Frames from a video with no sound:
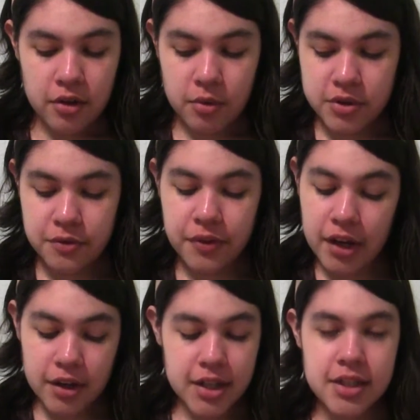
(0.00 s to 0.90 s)
was
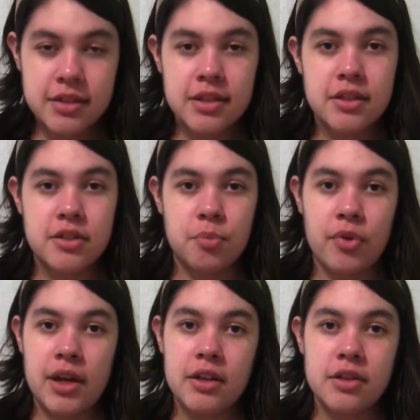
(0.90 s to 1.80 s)
very easy to
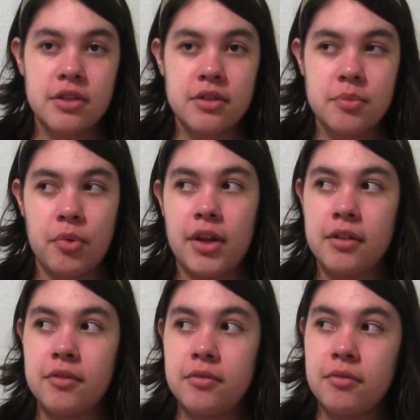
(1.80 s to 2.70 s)

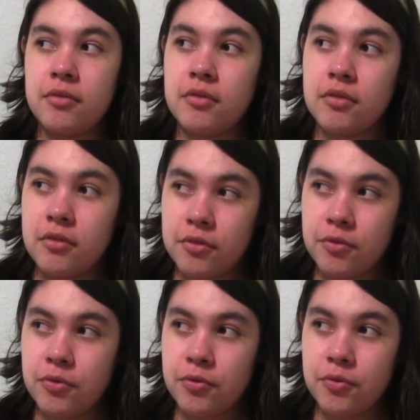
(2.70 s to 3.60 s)
spread
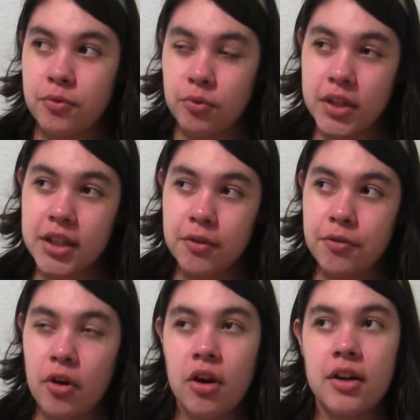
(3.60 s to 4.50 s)
really
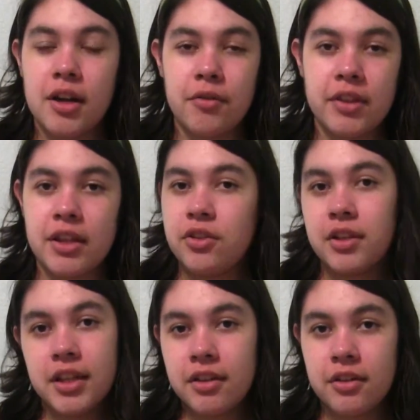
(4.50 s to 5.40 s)
far and everything. You
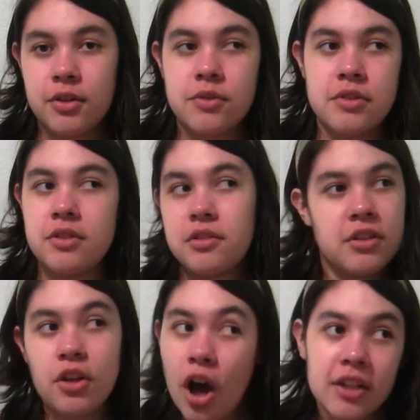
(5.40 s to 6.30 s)
did
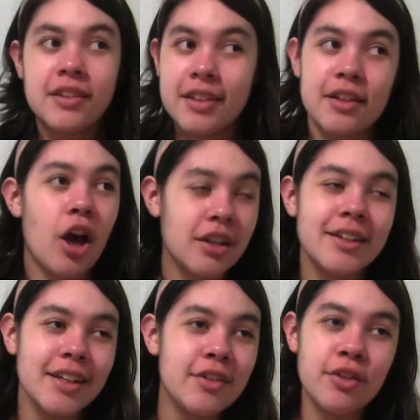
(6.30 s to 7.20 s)
not
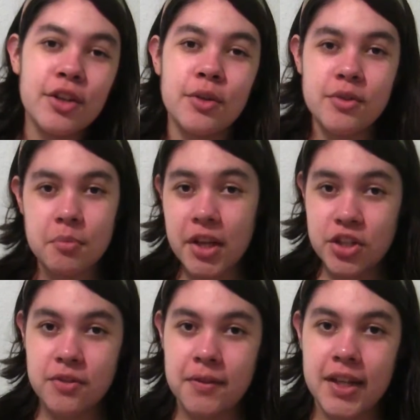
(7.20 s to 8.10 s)
need to use
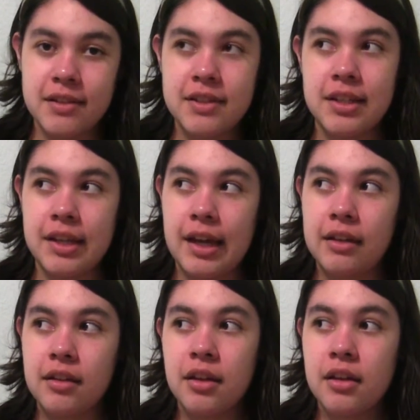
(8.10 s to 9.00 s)
much of it to get